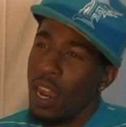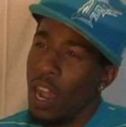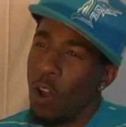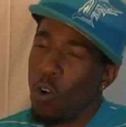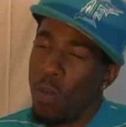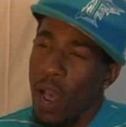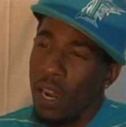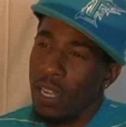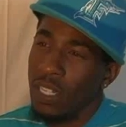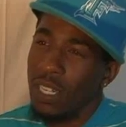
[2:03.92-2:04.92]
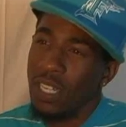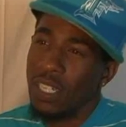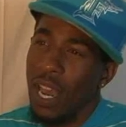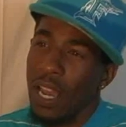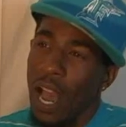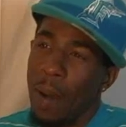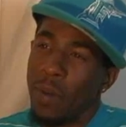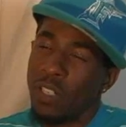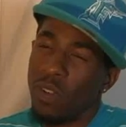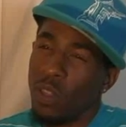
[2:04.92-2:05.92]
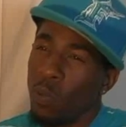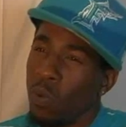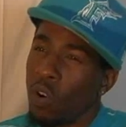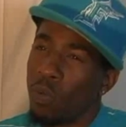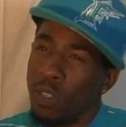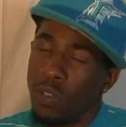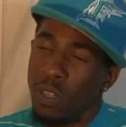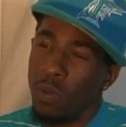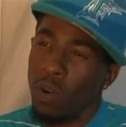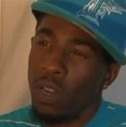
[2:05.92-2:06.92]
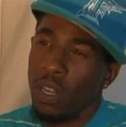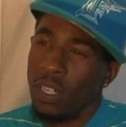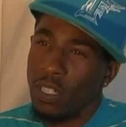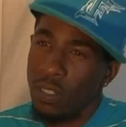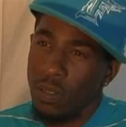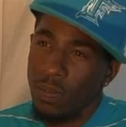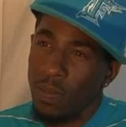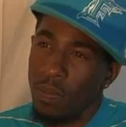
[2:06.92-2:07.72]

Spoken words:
Nobody. It's like I much rather work with you than work against you.